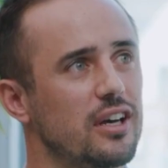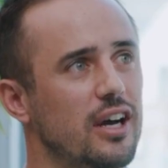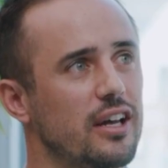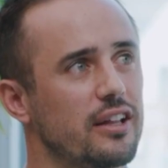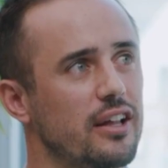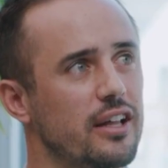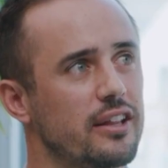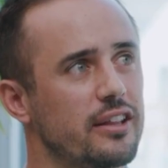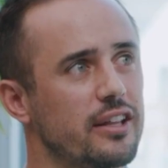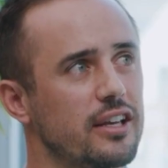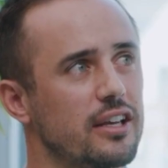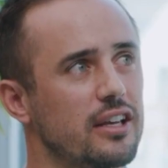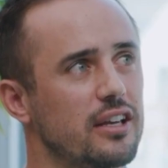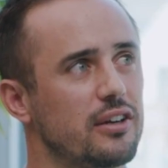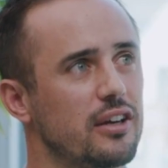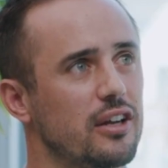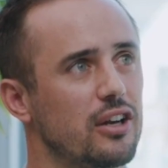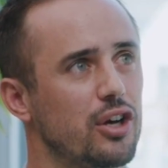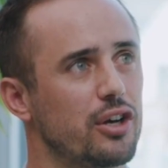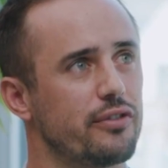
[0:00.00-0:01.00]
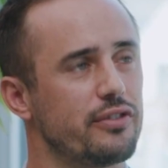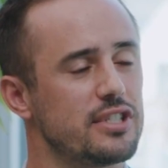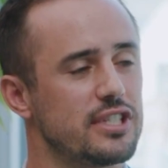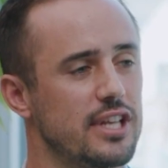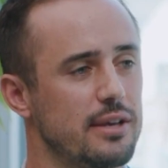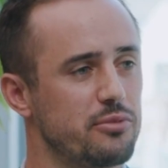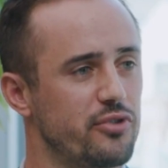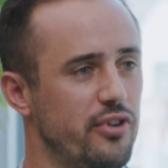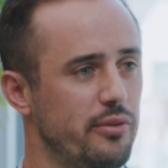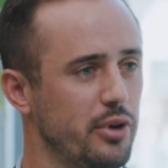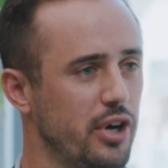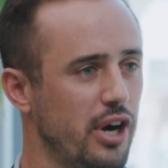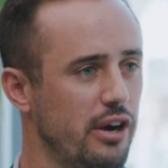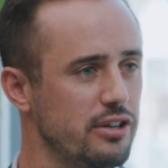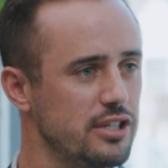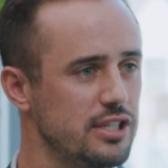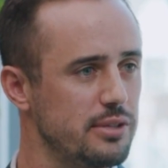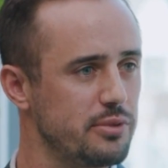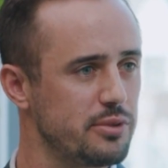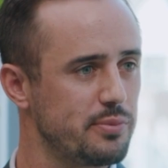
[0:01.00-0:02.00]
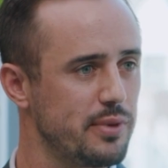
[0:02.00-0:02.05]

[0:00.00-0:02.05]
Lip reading: I think a lot of it stems from a currency